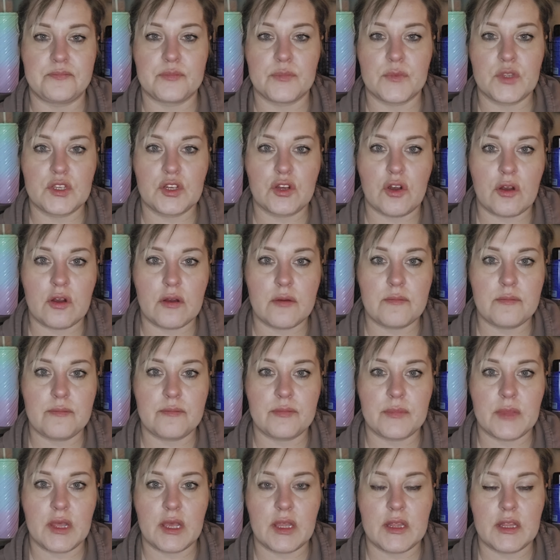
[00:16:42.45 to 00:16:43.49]
charm.
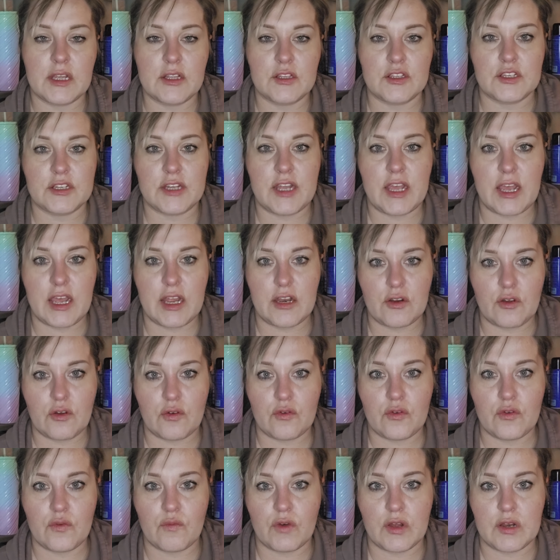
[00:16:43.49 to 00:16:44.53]
And then today I know
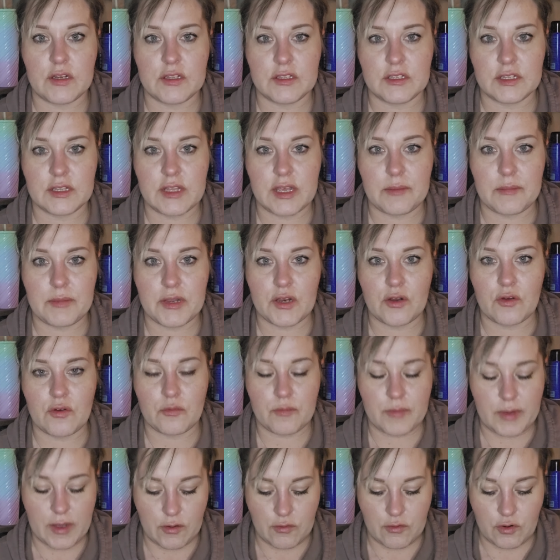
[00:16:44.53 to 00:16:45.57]
you wanted to let me know
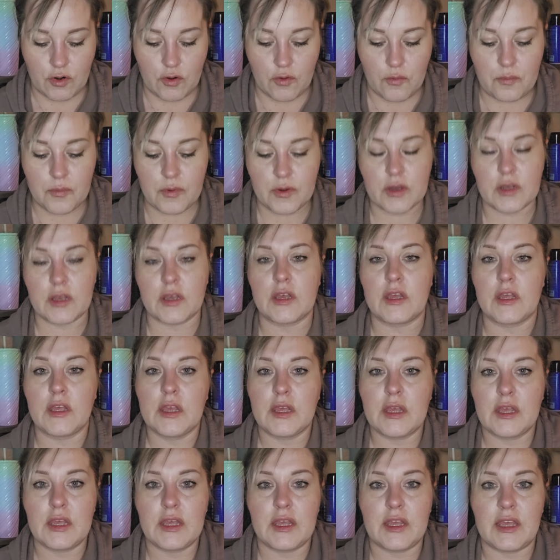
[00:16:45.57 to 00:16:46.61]
about notebook
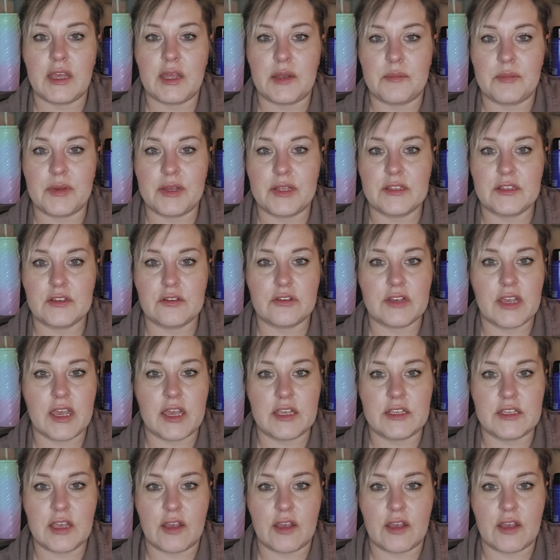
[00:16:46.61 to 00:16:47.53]
and pencil case.